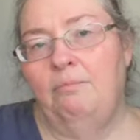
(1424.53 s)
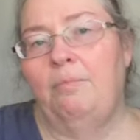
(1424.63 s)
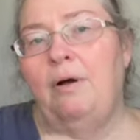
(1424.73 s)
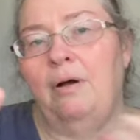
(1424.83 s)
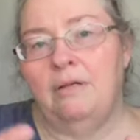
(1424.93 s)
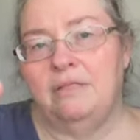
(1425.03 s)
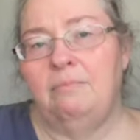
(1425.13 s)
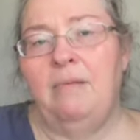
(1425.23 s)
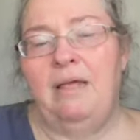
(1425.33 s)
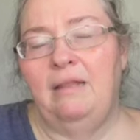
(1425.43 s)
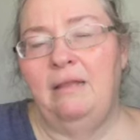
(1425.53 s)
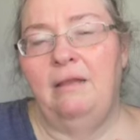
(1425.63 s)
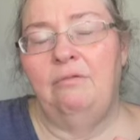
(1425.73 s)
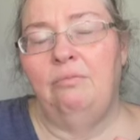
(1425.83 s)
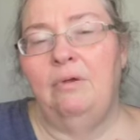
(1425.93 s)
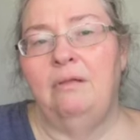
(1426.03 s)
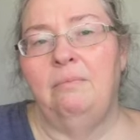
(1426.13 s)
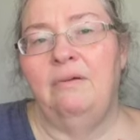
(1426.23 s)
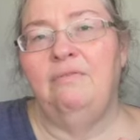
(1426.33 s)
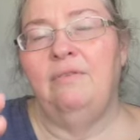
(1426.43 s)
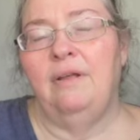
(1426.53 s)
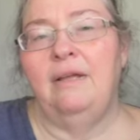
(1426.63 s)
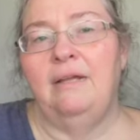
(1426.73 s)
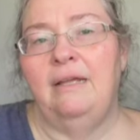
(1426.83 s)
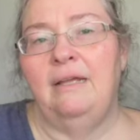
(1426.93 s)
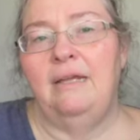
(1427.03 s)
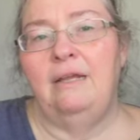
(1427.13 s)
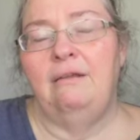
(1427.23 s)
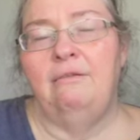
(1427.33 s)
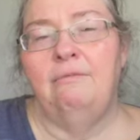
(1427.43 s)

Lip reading: box method with my Fly Lady